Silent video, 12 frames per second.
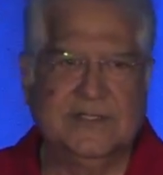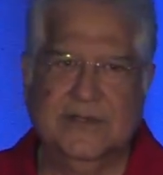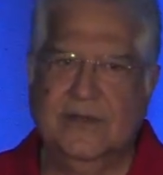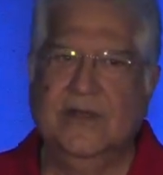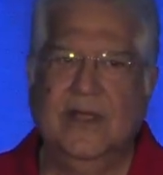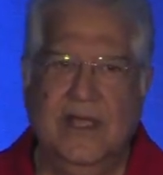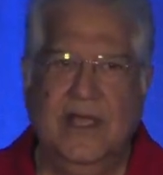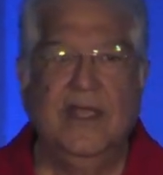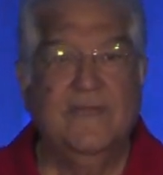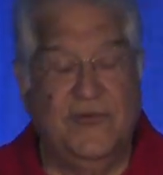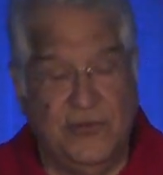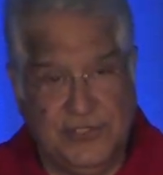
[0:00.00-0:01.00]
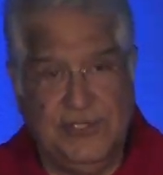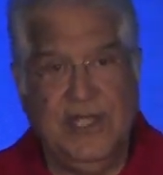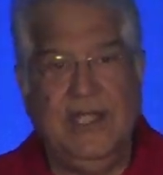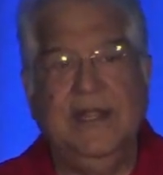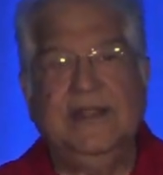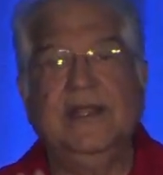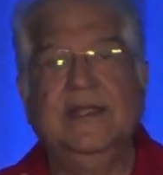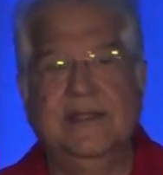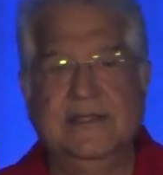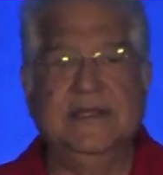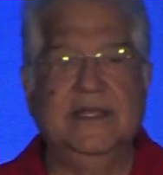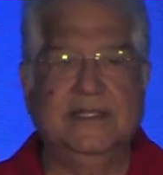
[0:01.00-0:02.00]
So fortunately, that
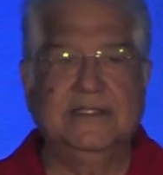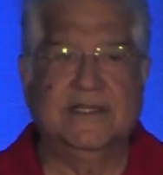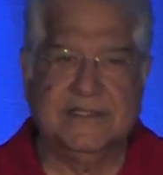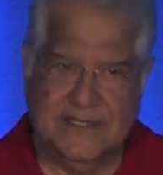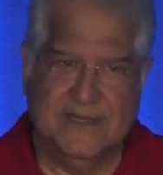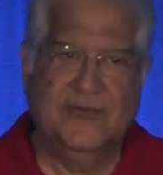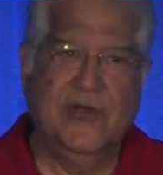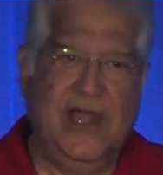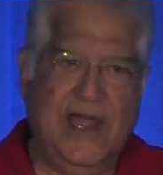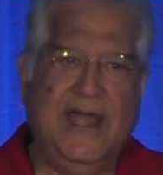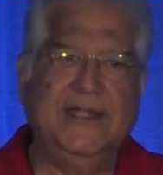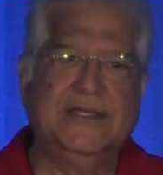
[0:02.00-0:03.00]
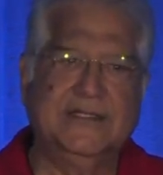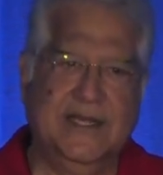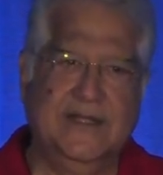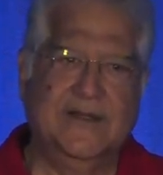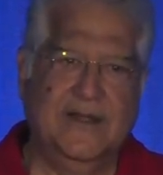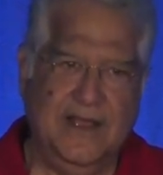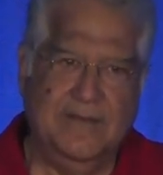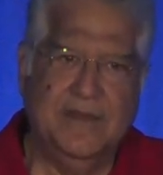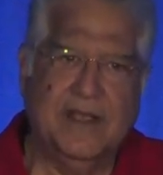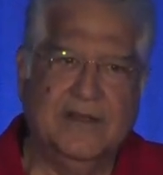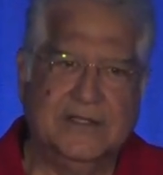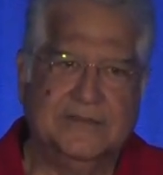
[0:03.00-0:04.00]
doesn't exist to a large extent today
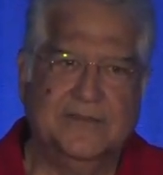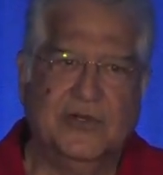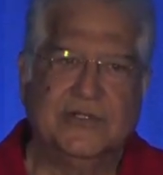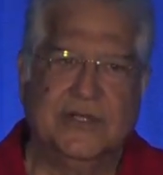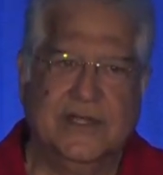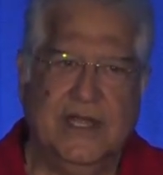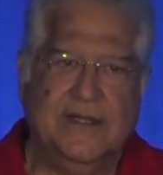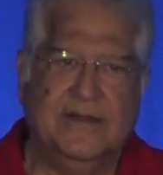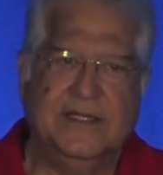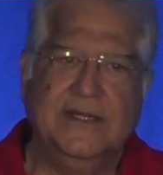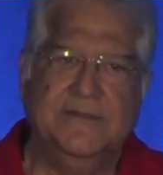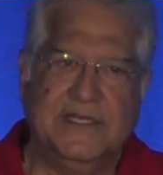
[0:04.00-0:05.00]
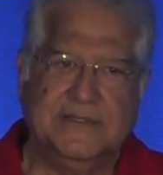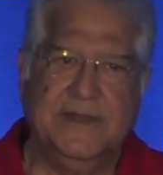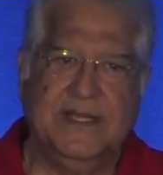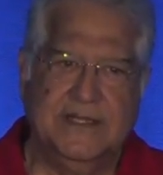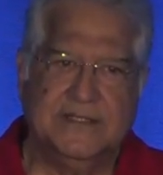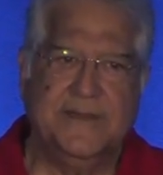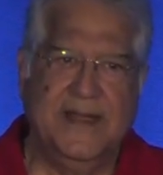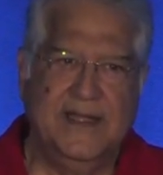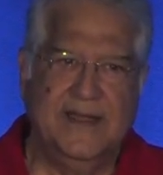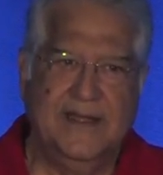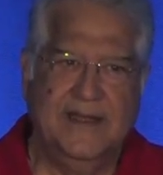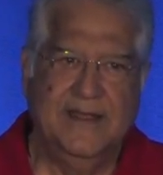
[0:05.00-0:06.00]
because most of that regime has been
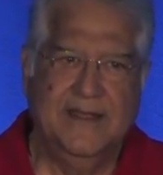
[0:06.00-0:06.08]
disbanded.